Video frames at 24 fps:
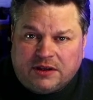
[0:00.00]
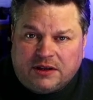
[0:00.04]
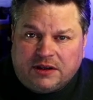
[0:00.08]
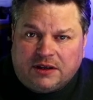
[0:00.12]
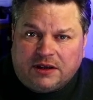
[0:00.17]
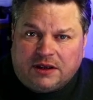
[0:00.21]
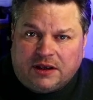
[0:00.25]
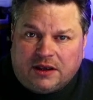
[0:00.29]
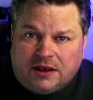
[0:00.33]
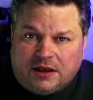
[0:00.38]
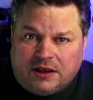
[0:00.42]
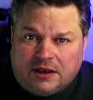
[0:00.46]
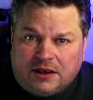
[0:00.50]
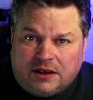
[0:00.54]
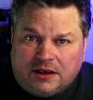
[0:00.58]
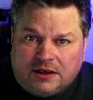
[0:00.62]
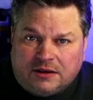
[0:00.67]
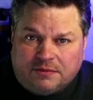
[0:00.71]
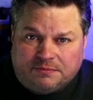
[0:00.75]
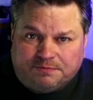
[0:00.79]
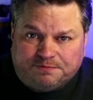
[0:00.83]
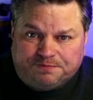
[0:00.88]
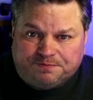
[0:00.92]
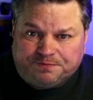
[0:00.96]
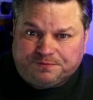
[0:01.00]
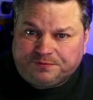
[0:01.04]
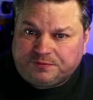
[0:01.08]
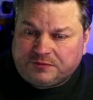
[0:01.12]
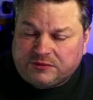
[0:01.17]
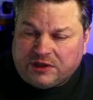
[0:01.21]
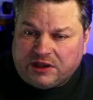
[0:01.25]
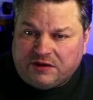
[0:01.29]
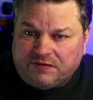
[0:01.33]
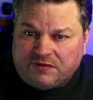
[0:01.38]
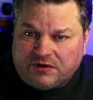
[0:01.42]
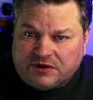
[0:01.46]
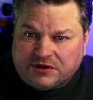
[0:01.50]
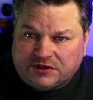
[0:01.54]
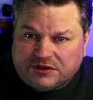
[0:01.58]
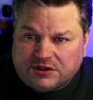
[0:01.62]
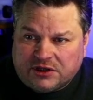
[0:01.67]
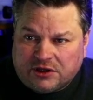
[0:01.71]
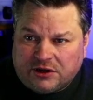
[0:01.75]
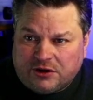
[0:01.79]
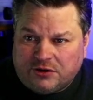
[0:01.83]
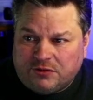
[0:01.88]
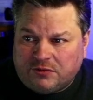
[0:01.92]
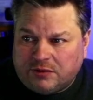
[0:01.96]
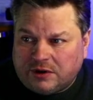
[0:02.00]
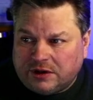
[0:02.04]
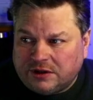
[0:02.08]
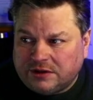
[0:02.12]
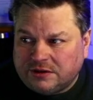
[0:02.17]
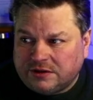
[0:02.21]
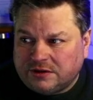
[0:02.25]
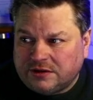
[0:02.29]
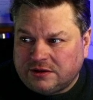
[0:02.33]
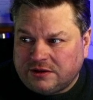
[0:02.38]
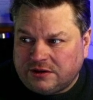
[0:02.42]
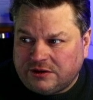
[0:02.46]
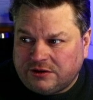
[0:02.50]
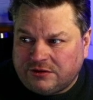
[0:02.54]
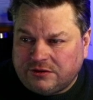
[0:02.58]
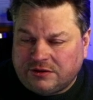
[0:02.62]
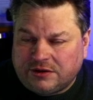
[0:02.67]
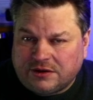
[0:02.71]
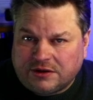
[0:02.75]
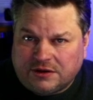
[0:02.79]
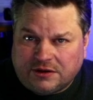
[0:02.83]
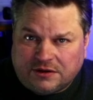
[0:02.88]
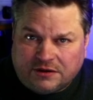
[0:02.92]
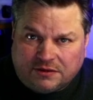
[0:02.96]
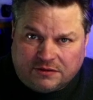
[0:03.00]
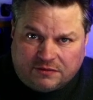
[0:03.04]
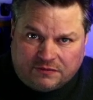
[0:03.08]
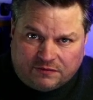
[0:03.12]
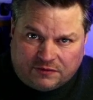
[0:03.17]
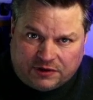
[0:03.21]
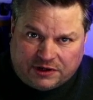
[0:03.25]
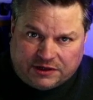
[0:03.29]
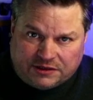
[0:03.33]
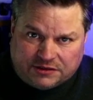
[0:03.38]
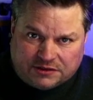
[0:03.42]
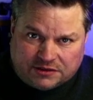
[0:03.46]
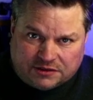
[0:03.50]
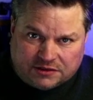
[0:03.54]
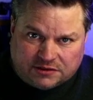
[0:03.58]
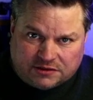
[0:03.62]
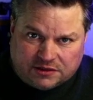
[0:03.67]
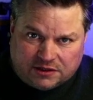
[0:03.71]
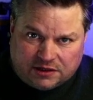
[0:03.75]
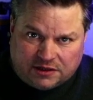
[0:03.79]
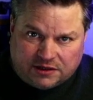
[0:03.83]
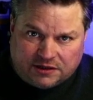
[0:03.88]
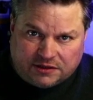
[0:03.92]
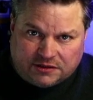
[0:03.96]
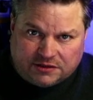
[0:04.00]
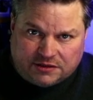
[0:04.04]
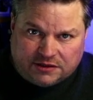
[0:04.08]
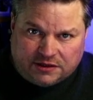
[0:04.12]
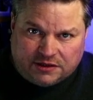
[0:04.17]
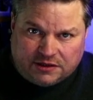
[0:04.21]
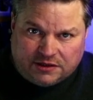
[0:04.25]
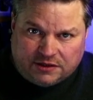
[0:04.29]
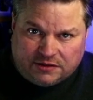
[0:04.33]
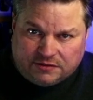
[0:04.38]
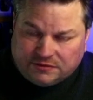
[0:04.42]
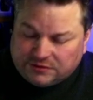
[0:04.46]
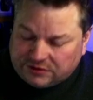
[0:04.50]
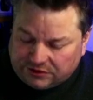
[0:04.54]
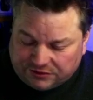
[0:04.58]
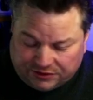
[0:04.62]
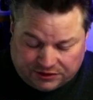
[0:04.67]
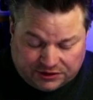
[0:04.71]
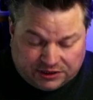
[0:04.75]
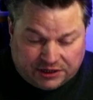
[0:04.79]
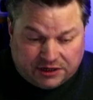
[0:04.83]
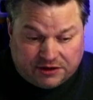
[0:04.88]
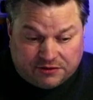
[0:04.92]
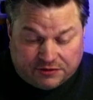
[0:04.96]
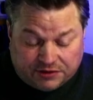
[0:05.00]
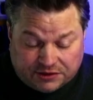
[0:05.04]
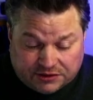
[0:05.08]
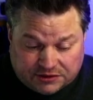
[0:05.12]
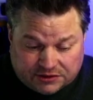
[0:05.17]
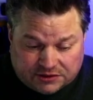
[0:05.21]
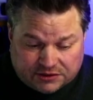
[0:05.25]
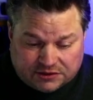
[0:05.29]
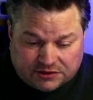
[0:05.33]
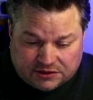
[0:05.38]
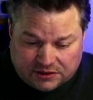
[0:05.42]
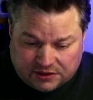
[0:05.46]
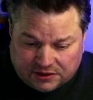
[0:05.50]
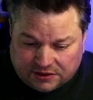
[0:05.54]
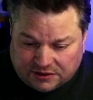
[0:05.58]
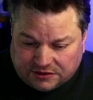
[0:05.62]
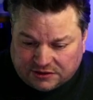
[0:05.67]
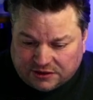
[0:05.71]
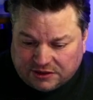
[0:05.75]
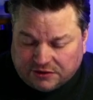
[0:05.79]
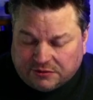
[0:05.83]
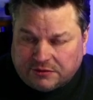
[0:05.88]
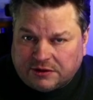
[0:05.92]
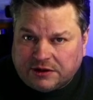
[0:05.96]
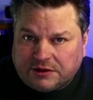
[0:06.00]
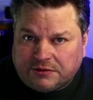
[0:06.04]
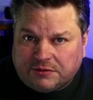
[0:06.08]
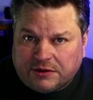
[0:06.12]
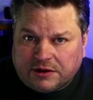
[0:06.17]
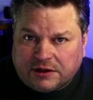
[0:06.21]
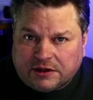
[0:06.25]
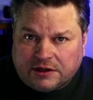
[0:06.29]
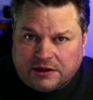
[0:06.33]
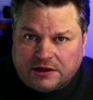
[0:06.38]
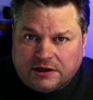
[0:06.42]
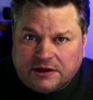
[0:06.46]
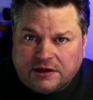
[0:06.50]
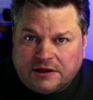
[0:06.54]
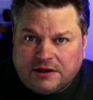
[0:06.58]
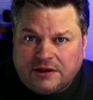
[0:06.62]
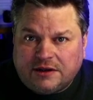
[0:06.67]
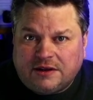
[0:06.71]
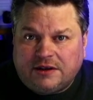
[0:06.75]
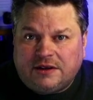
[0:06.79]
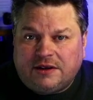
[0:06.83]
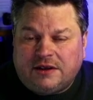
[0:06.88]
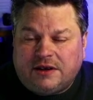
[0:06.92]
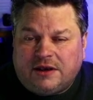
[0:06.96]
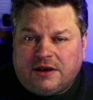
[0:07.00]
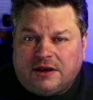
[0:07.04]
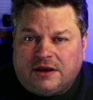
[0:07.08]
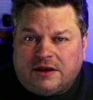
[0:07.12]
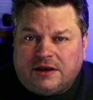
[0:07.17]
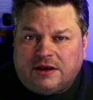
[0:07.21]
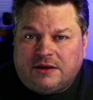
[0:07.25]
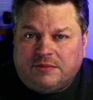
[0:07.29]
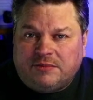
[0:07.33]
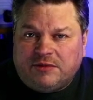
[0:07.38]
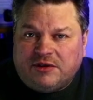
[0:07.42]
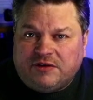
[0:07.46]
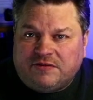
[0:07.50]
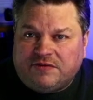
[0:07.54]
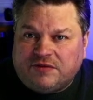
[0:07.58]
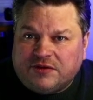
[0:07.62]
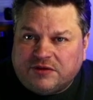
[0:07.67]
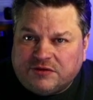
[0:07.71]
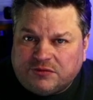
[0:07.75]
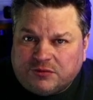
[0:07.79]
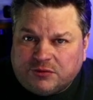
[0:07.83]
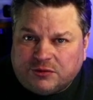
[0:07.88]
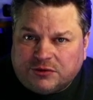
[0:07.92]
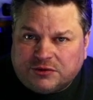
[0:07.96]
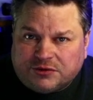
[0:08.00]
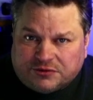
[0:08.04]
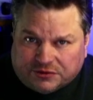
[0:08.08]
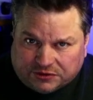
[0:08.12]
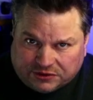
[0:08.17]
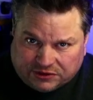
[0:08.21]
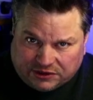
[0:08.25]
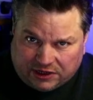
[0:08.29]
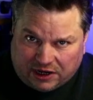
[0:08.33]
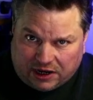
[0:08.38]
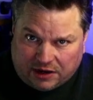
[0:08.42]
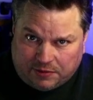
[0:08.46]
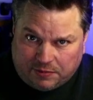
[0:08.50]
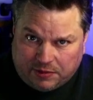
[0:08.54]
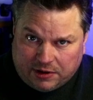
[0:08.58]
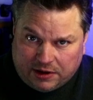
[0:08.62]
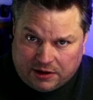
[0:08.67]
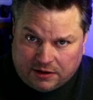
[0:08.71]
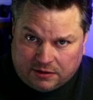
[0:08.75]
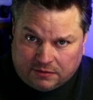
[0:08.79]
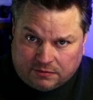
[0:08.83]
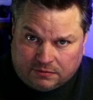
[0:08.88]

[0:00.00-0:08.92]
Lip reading: even a slow one, you can decrease the salinity quite quickly if there's water escaping